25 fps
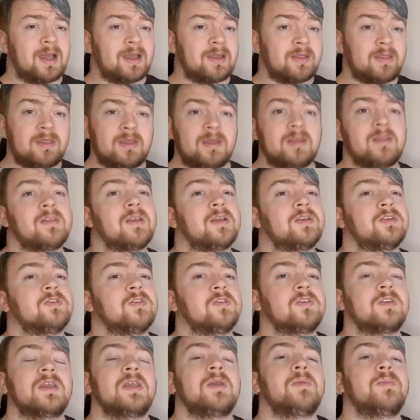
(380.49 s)
I think they
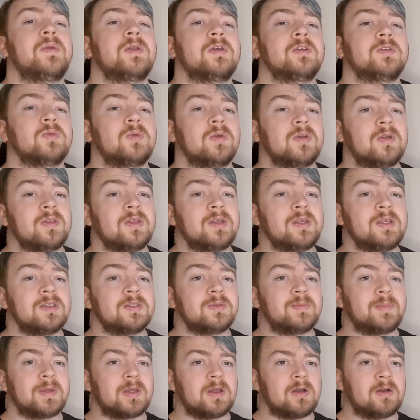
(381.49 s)
should keep it as one of these
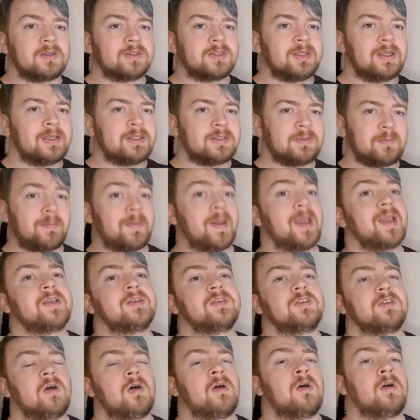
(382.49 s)
because it's
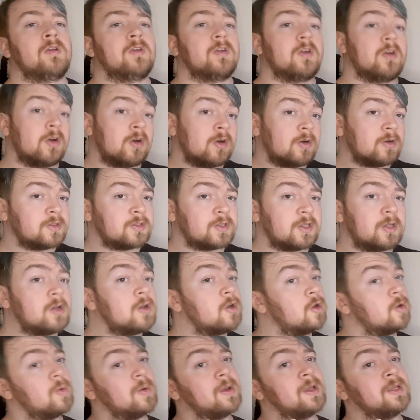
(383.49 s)
based on Urza,
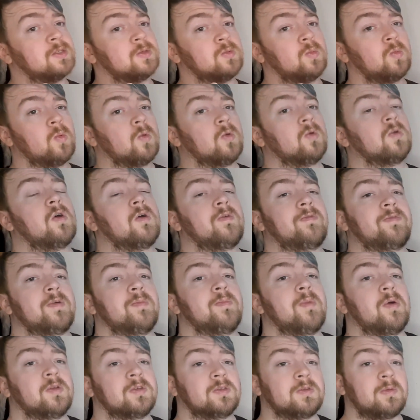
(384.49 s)
who is one of the
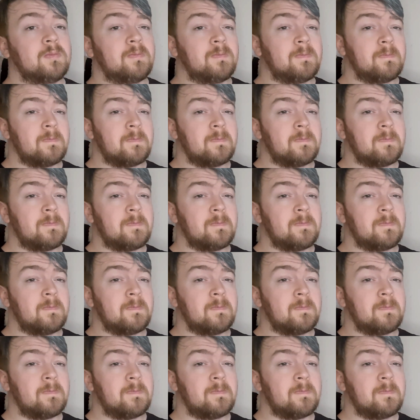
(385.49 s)
most